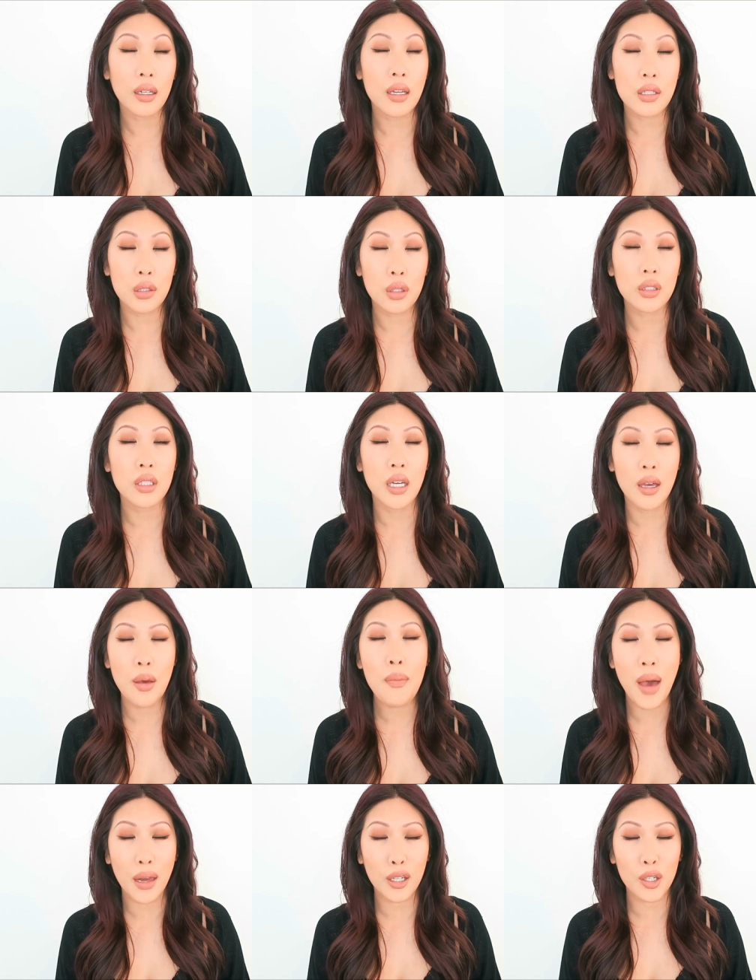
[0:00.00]
it has looked
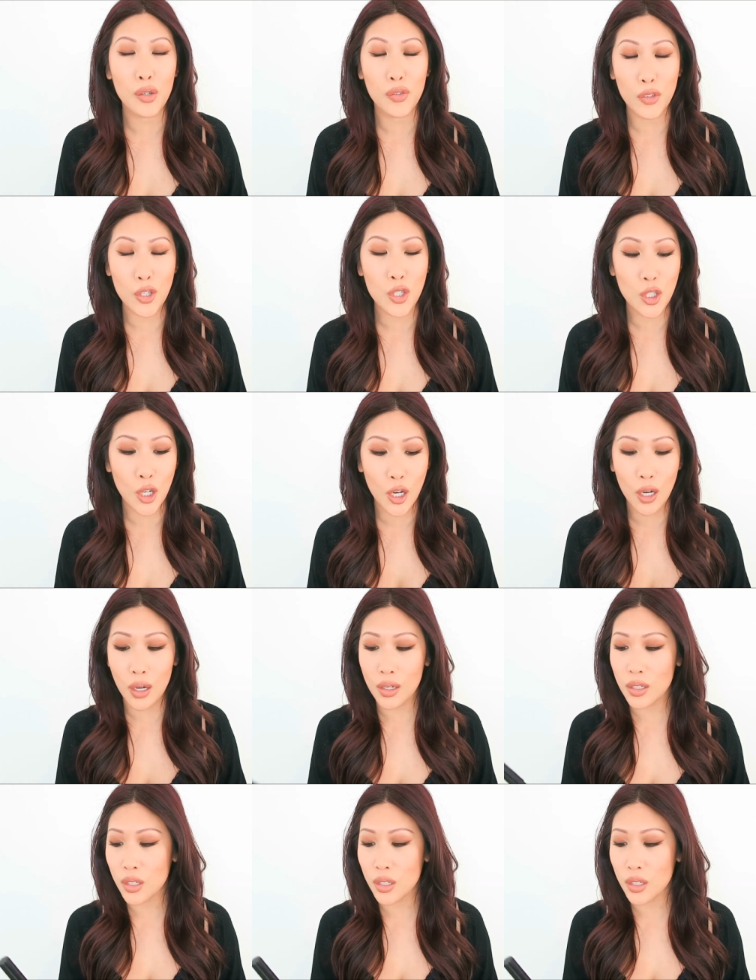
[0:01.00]
better for sure.